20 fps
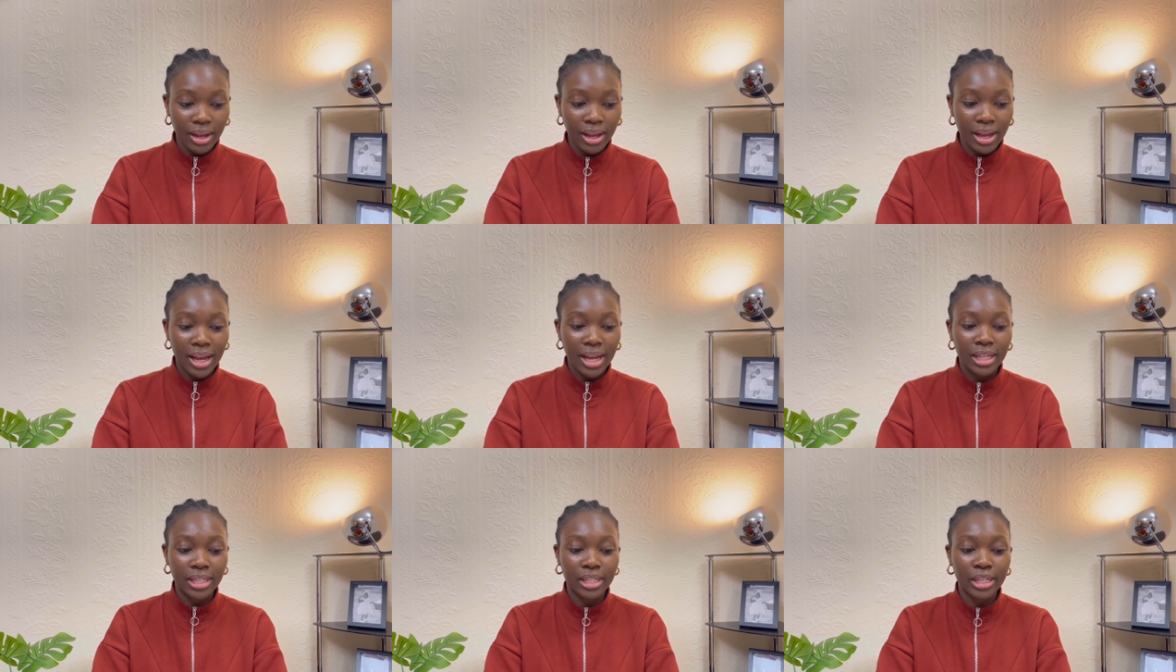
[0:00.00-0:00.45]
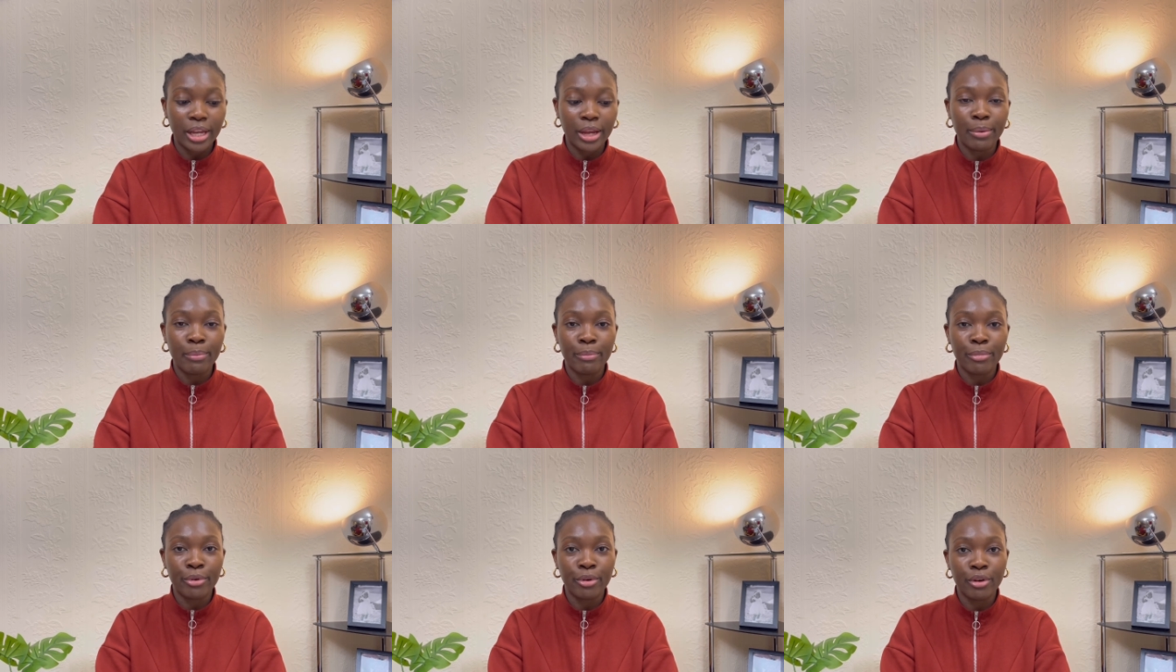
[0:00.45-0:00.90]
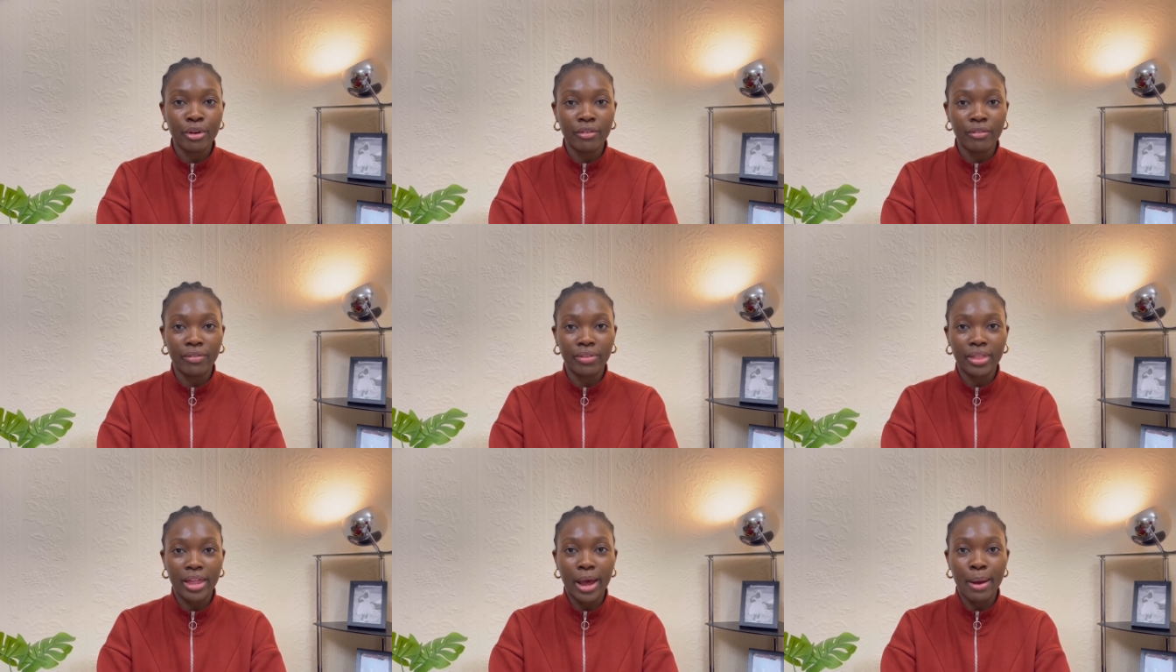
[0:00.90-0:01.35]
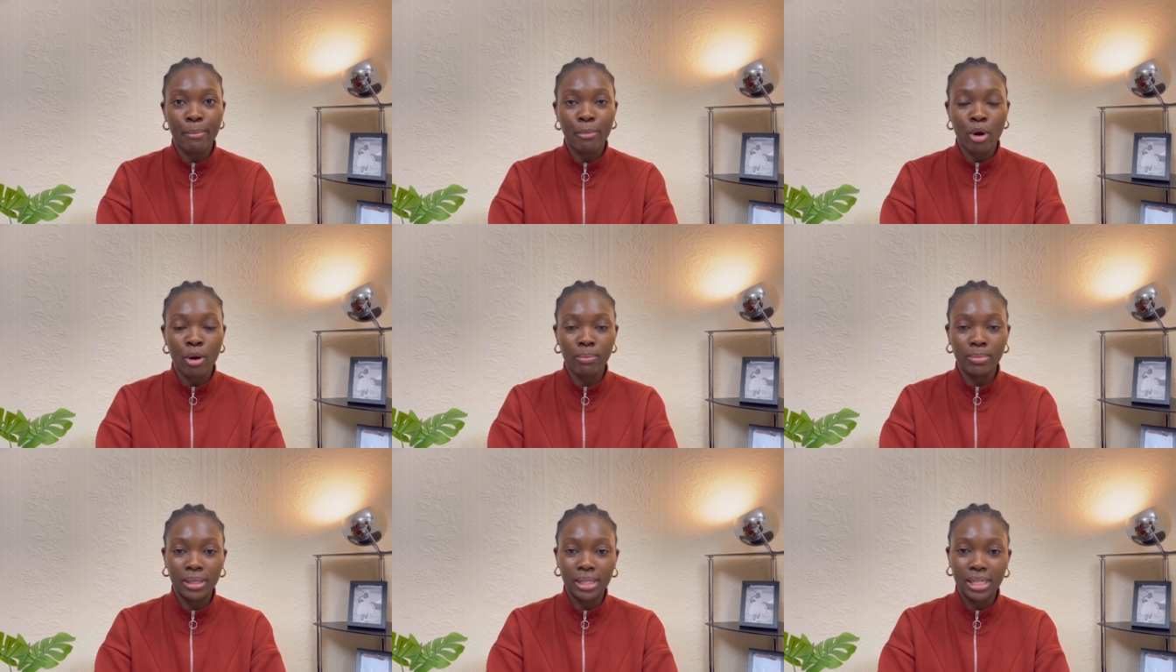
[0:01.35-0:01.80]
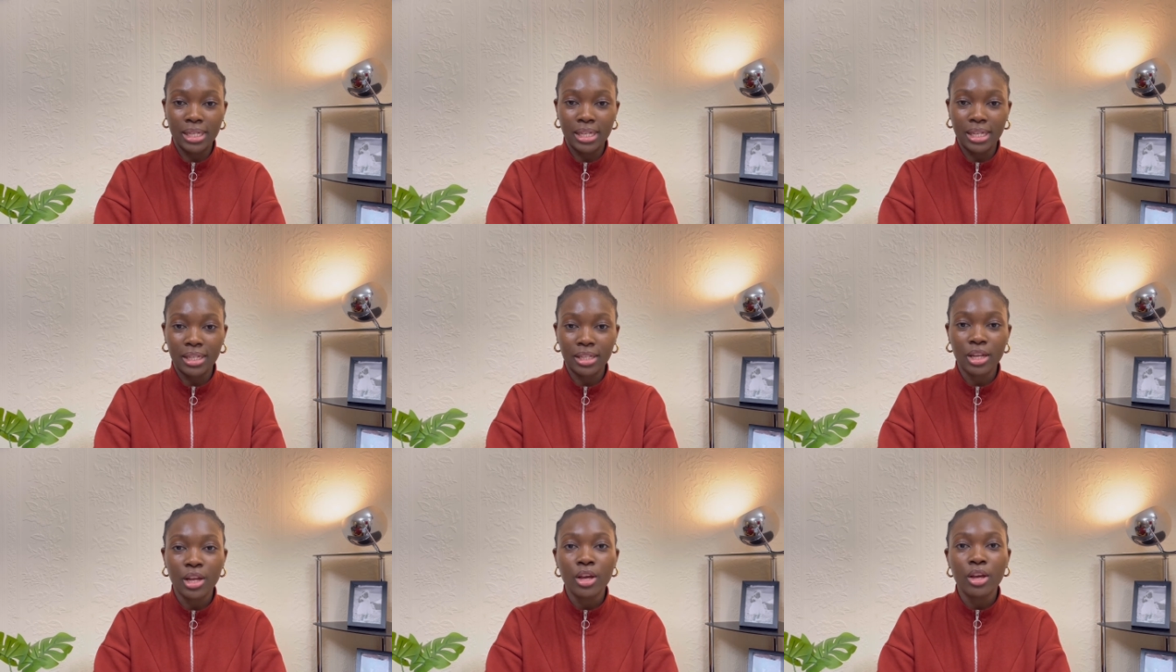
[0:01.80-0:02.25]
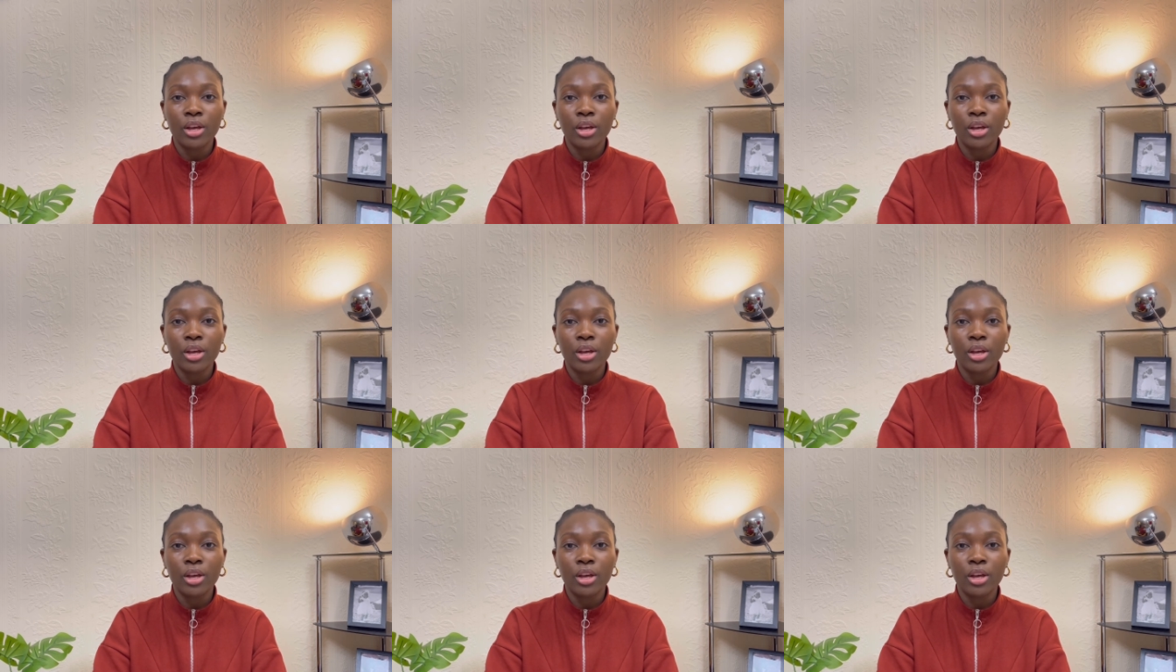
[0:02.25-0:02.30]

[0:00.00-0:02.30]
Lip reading: and to improve their properties.